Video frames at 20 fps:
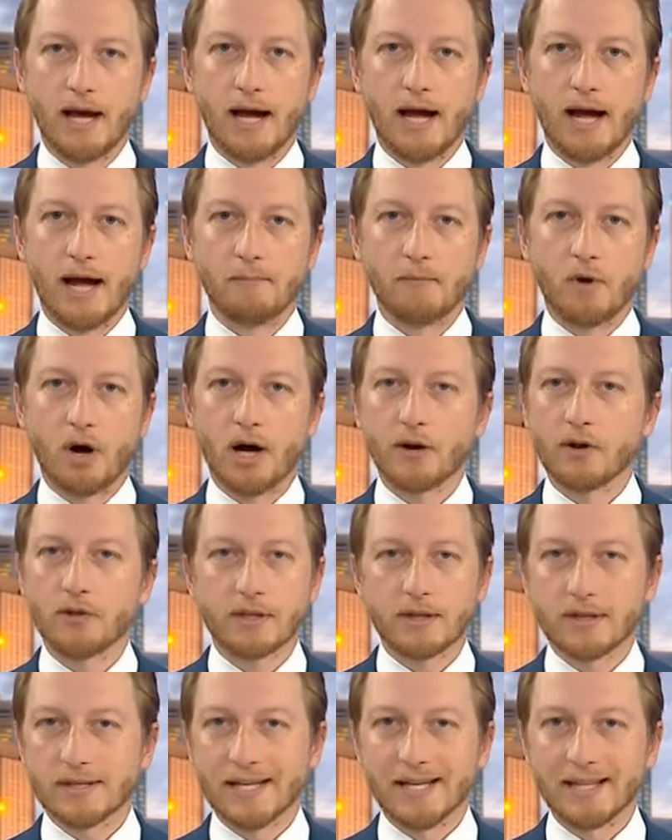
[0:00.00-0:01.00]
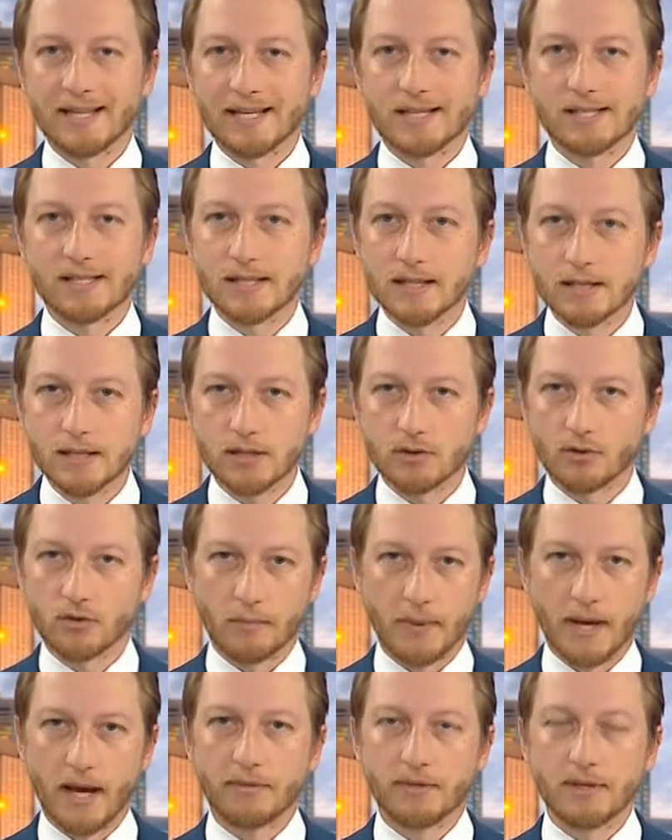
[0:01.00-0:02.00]
I don't think there's anything sinister
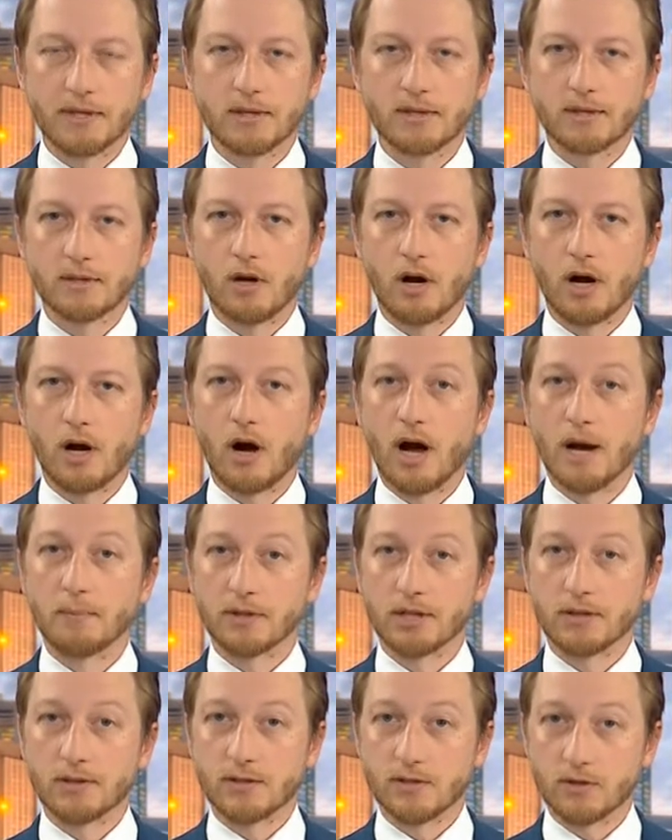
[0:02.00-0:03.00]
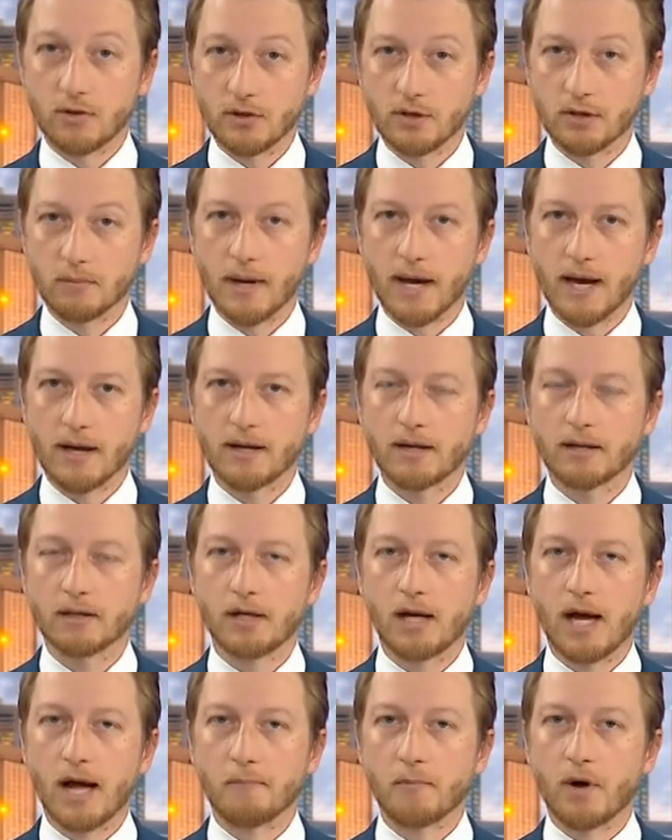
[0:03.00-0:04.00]
about this. I'm concerned about it.
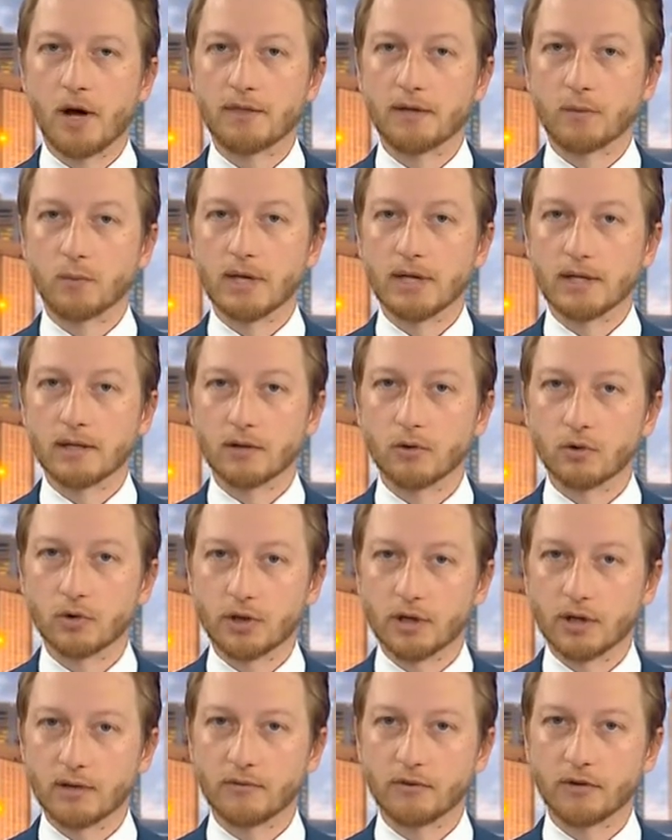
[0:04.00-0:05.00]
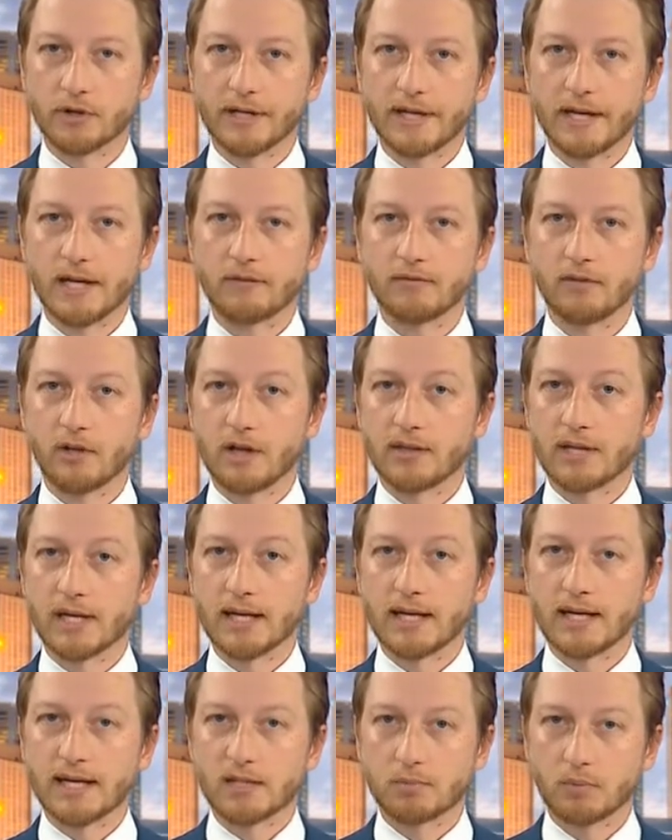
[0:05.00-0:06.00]
I think we need to look at it very carefully. I think
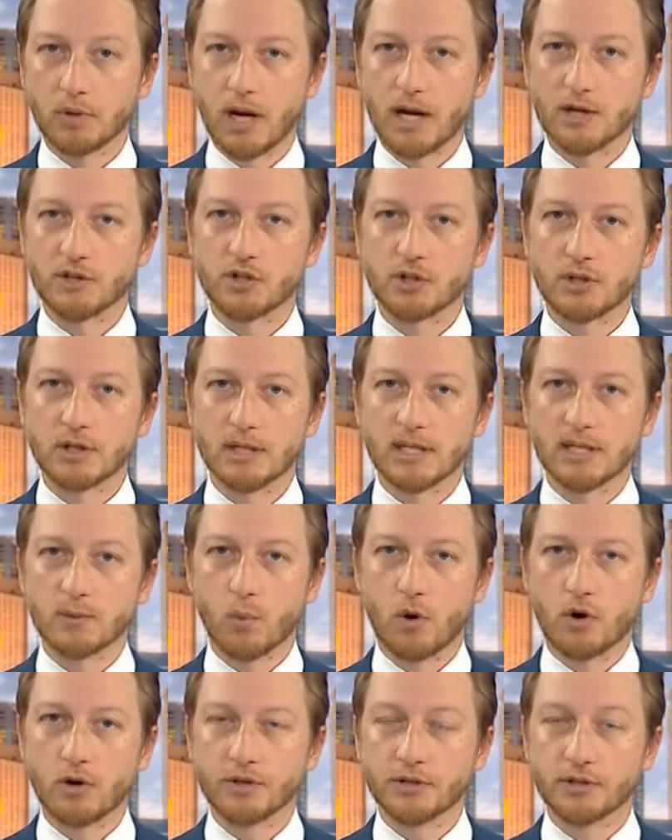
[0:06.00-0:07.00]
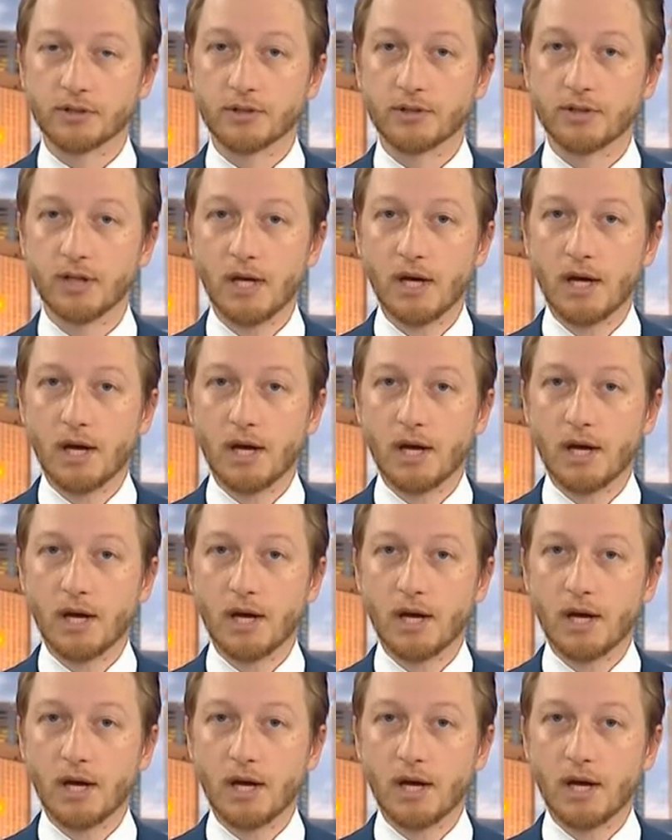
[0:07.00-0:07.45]
an explanation is warranted.